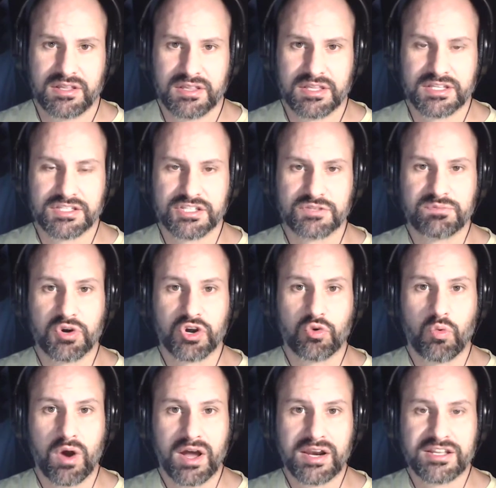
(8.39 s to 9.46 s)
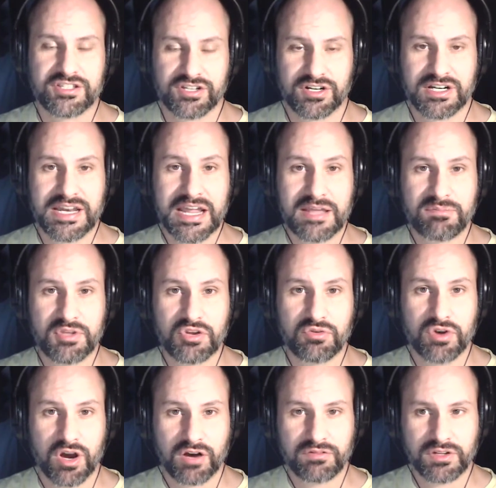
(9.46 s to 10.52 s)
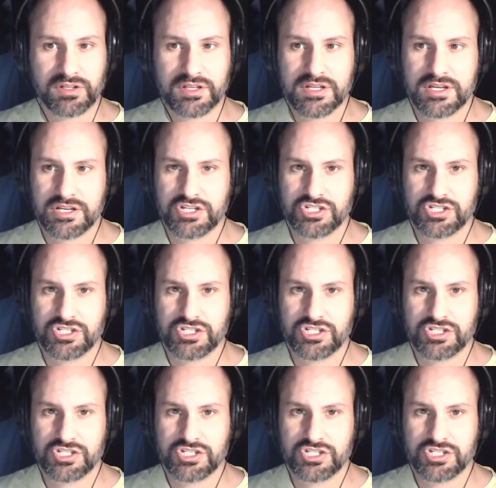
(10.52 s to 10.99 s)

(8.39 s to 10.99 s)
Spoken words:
This is book one. It's her debut novel.